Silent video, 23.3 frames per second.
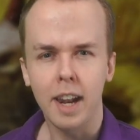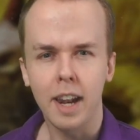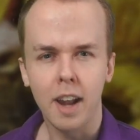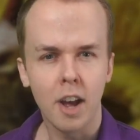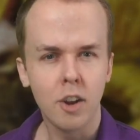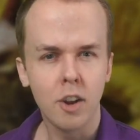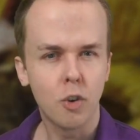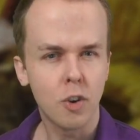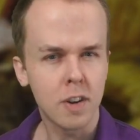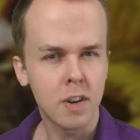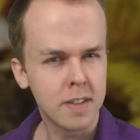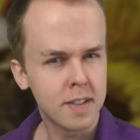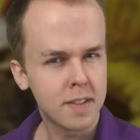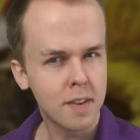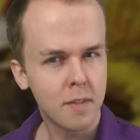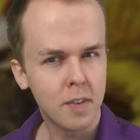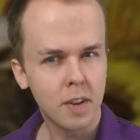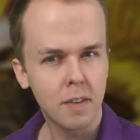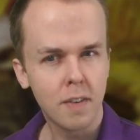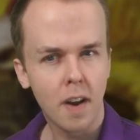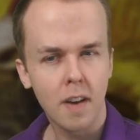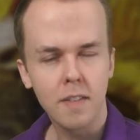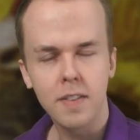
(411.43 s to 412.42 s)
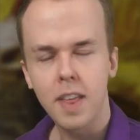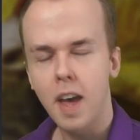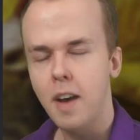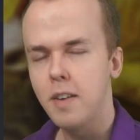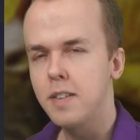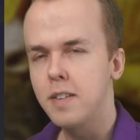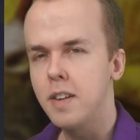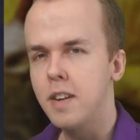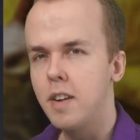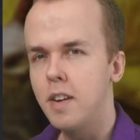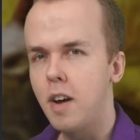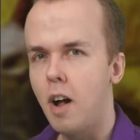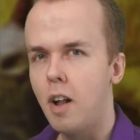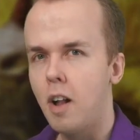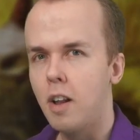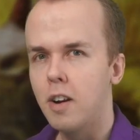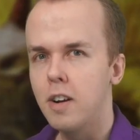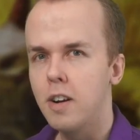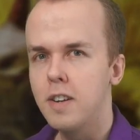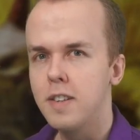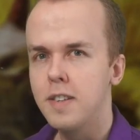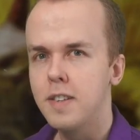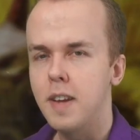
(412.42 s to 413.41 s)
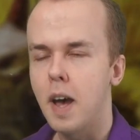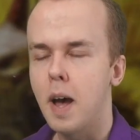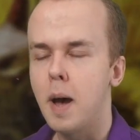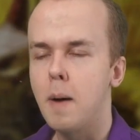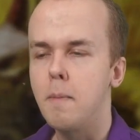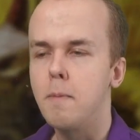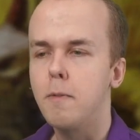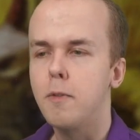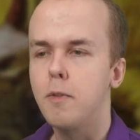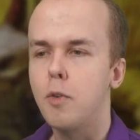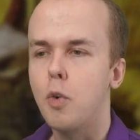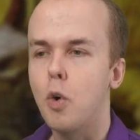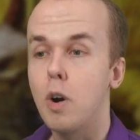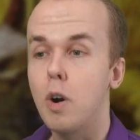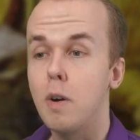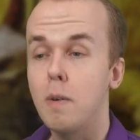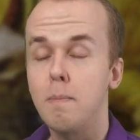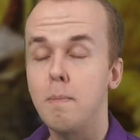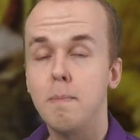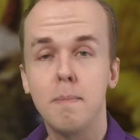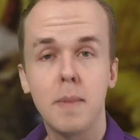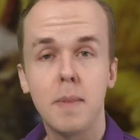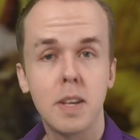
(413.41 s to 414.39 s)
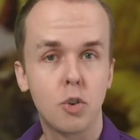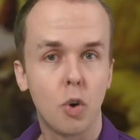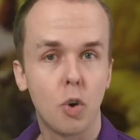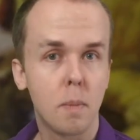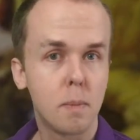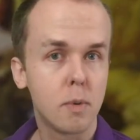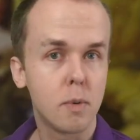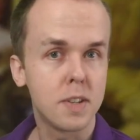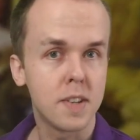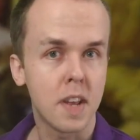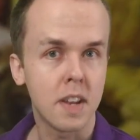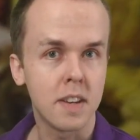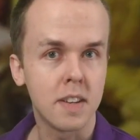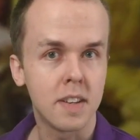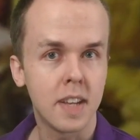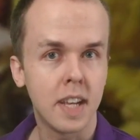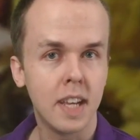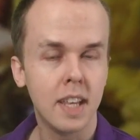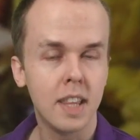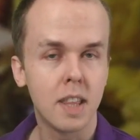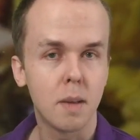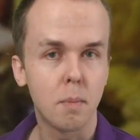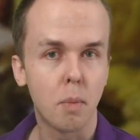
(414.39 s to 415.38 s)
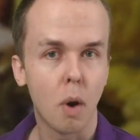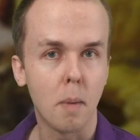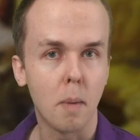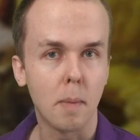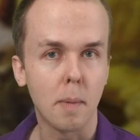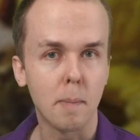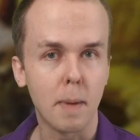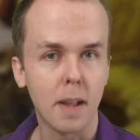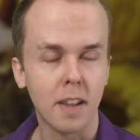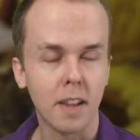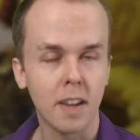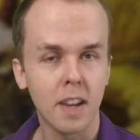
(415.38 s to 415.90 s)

$875,000 for misrepresenting the probabilities